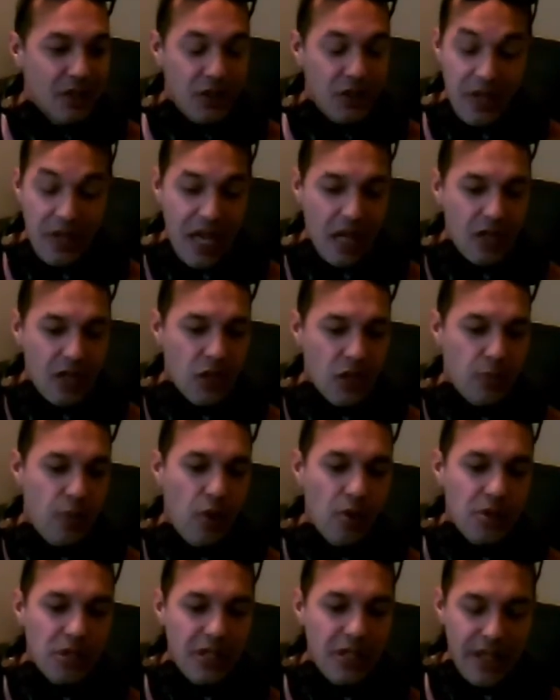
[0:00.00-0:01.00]
yeah, just
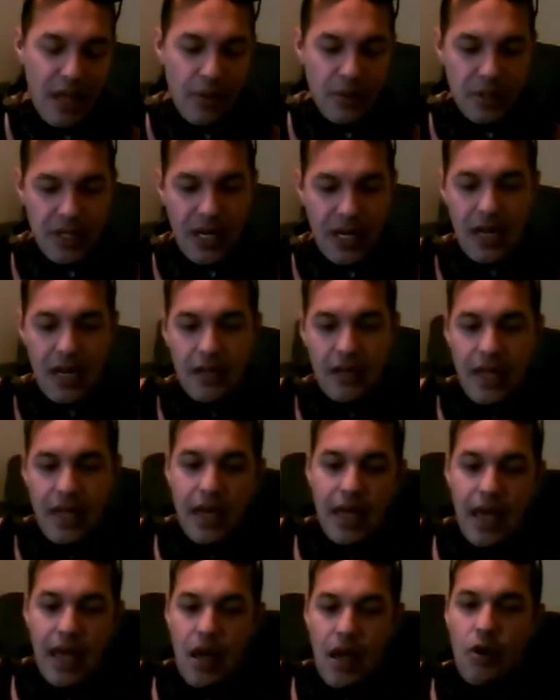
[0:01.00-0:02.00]
mostly that was kind of
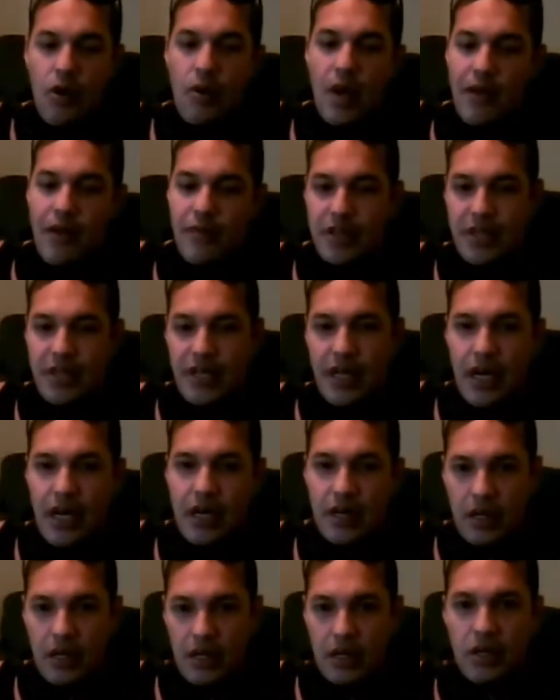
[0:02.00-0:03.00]
like how everything
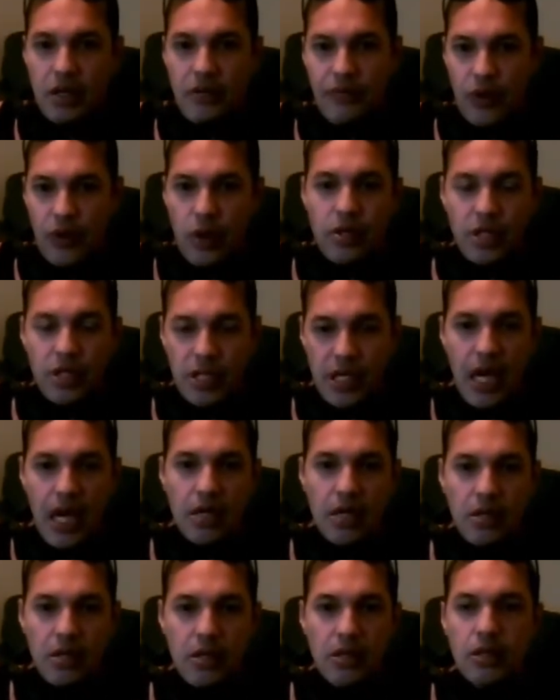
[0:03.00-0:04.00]
kind of converged
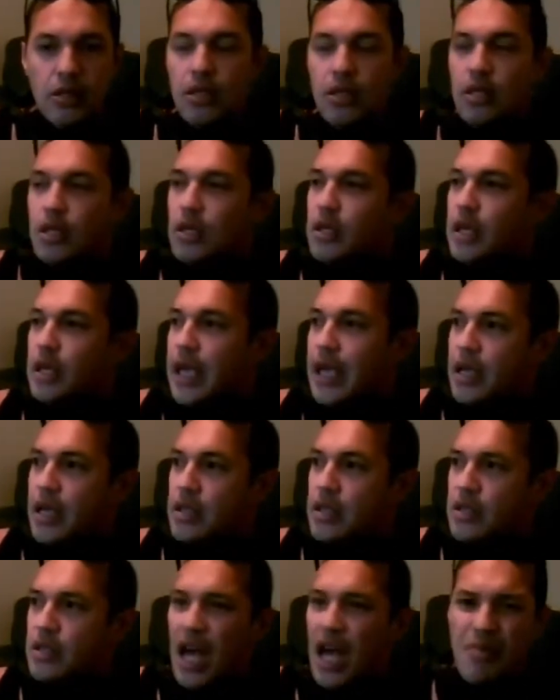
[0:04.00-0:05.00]
together.
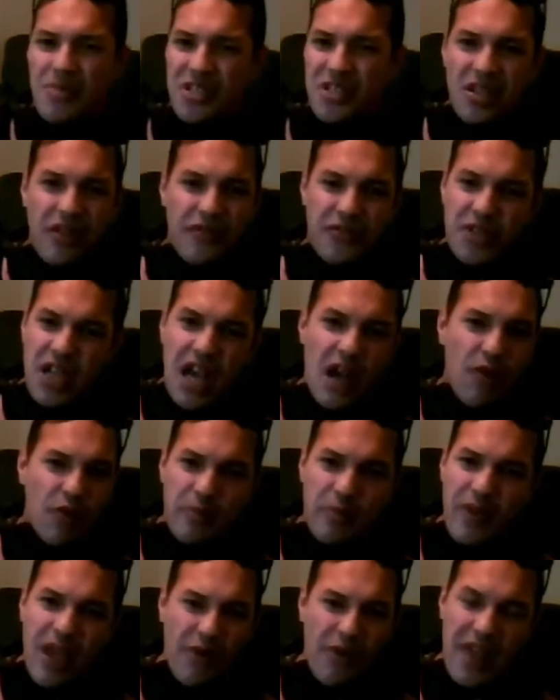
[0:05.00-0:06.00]
And I'm
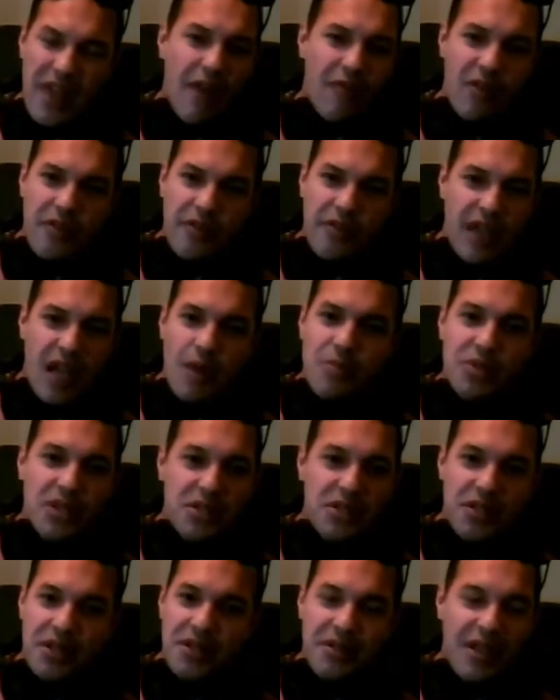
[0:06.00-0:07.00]
self-taught with everything.
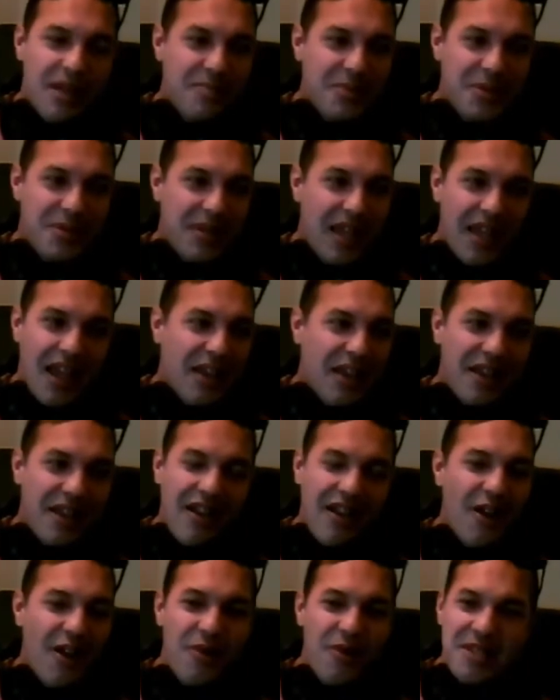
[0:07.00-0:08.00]
I
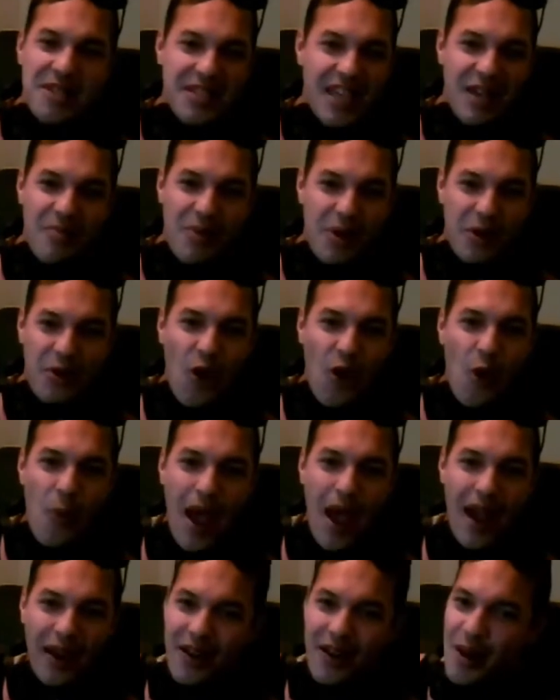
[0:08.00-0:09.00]
always say I'm a
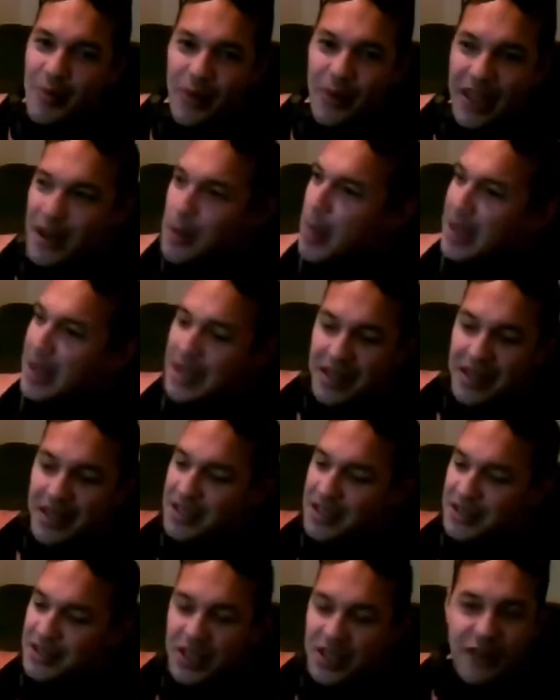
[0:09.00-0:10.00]
Cro-Magnon, but
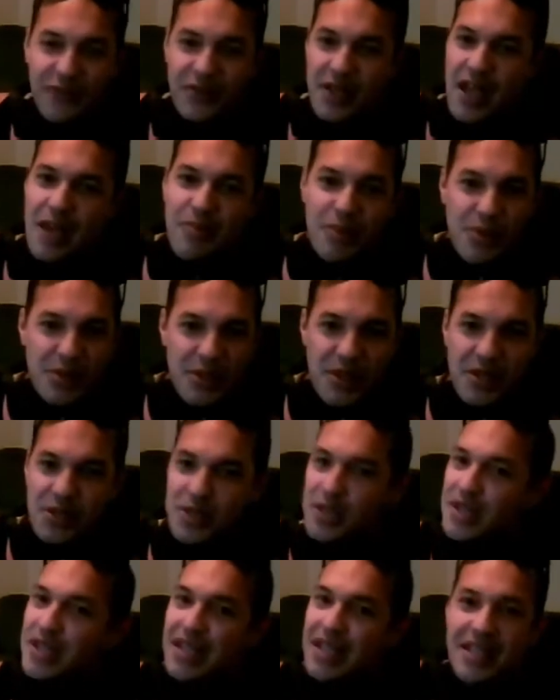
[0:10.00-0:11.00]
self-taught
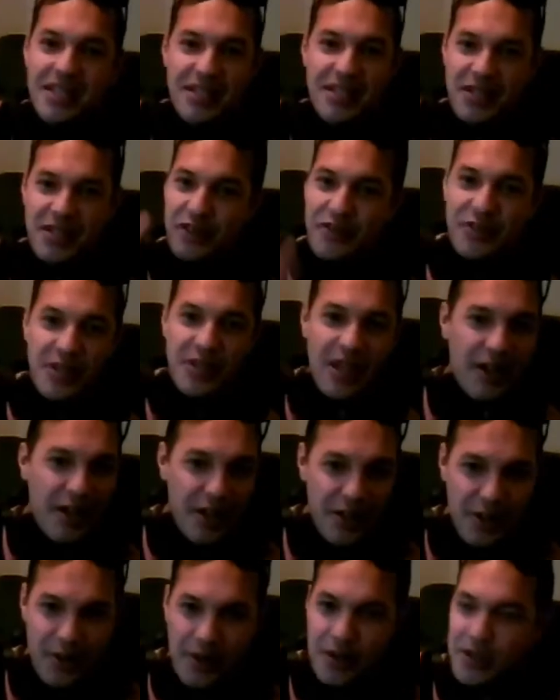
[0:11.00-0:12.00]
musician, self-taught
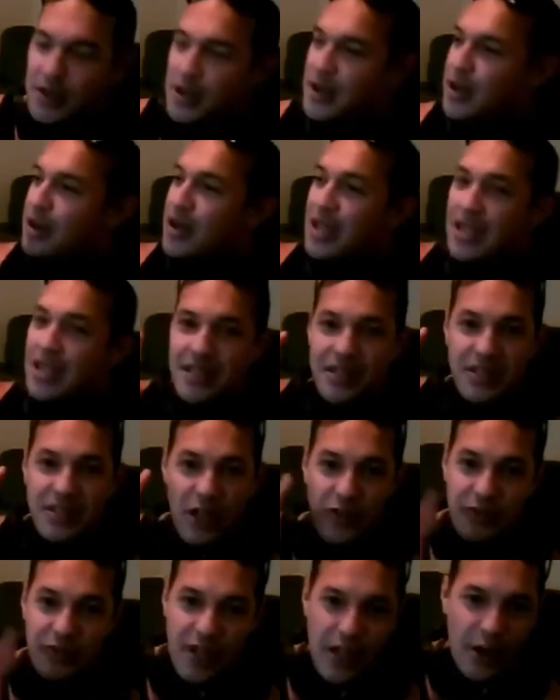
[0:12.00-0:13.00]
audio engineer,
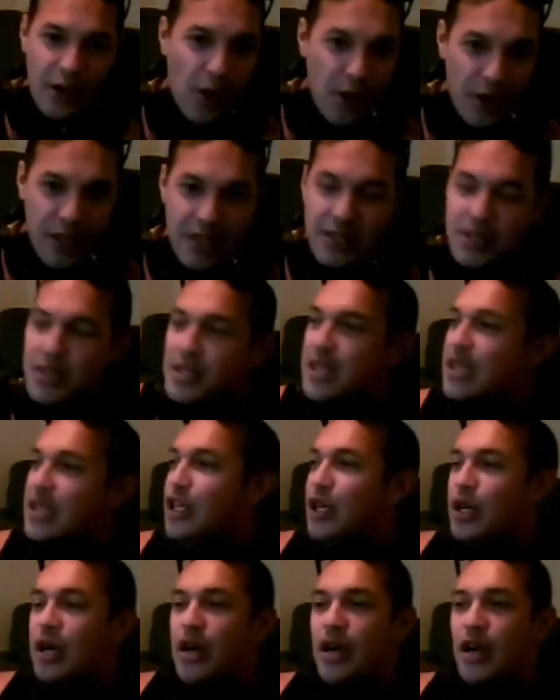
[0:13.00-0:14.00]
self-taught artist.
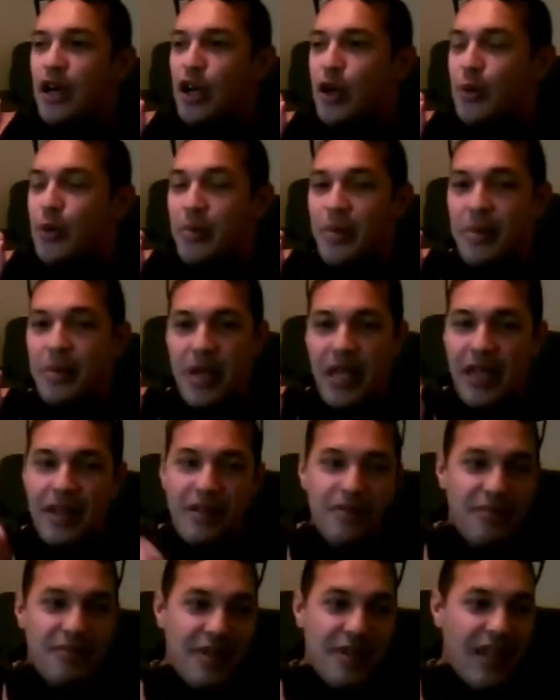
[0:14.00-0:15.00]

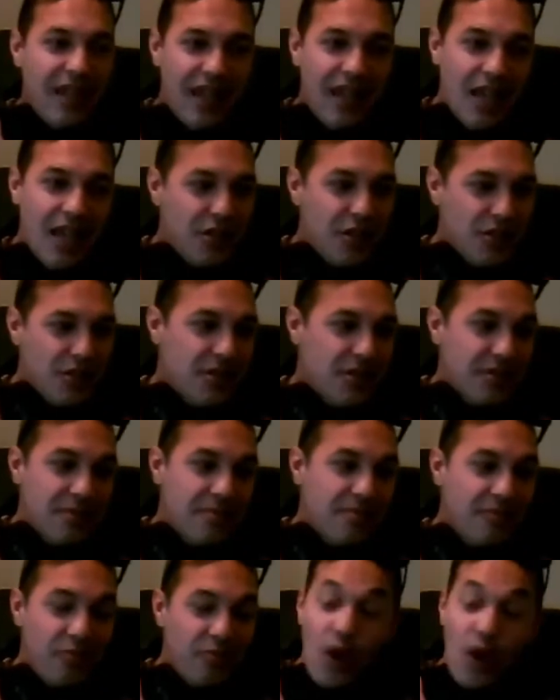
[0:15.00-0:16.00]
And I
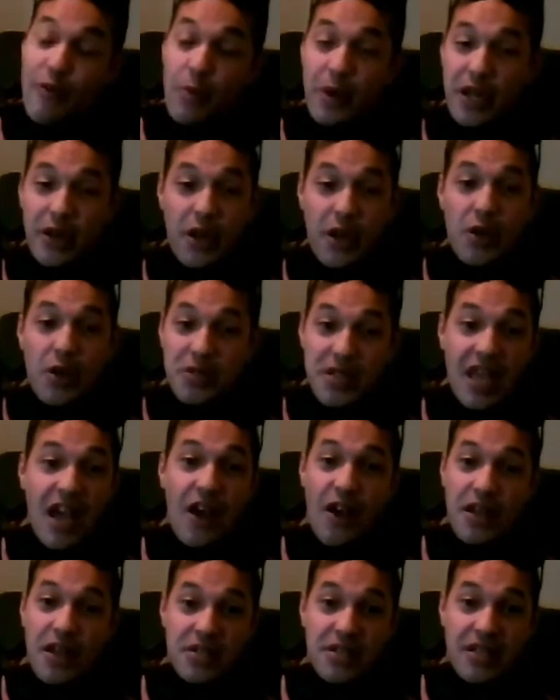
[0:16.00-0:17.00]
just, well, everybody knows
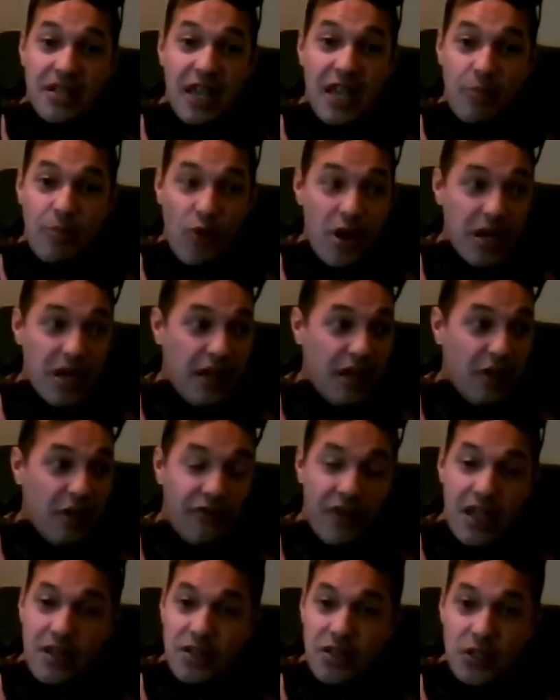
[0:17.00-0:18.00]
now, I just like breaking
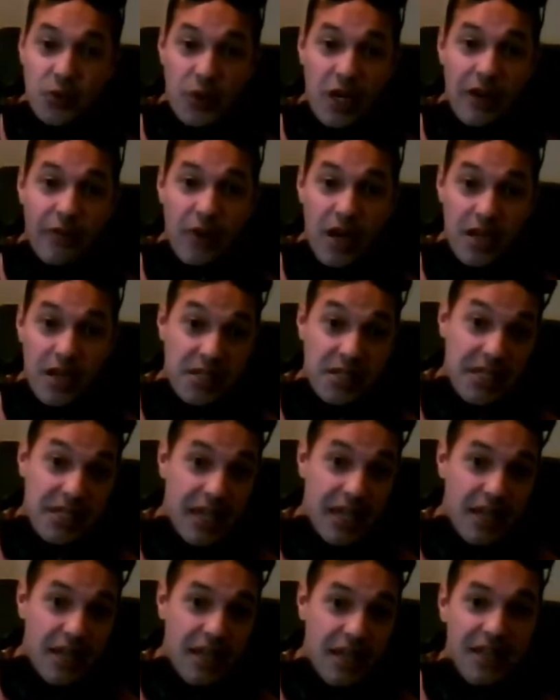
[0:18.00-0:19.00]
conventions whenever I see
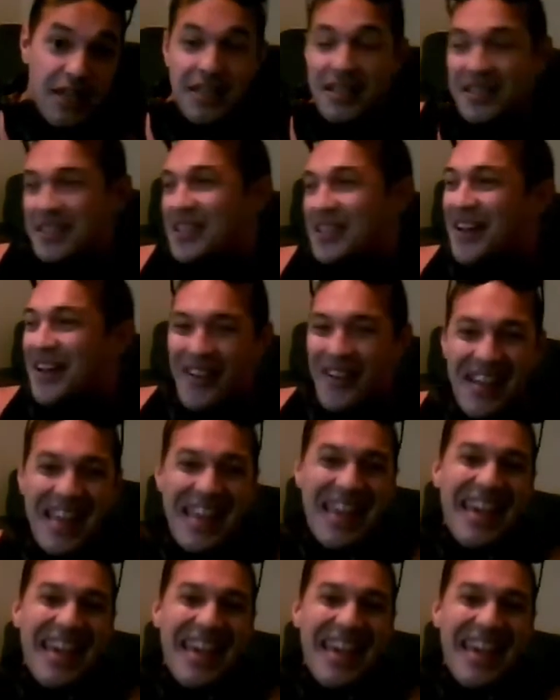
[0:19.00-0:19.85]
it. So,